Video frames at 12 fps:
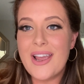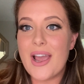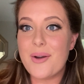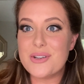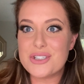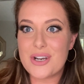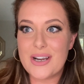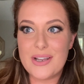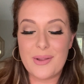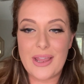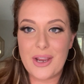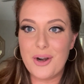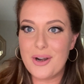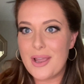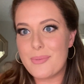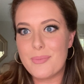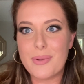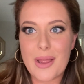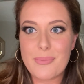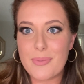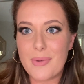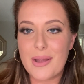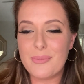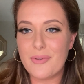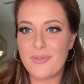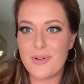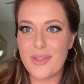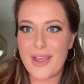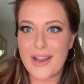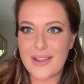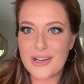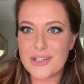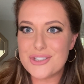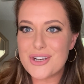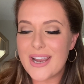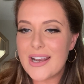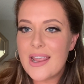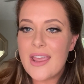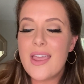I was trying to like hurry up and plop them on before the eyeliner dried.